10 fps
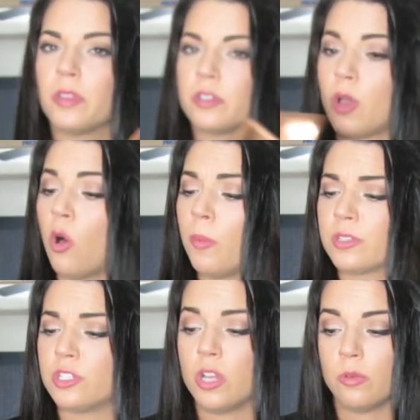there's
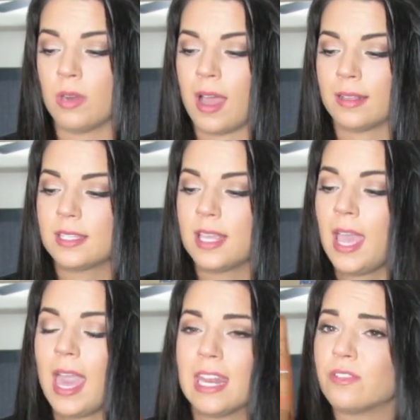almost no knots,
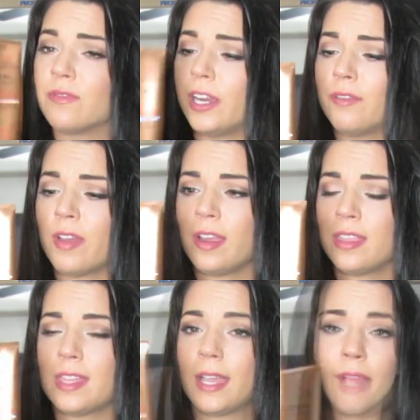and it's very, very thick.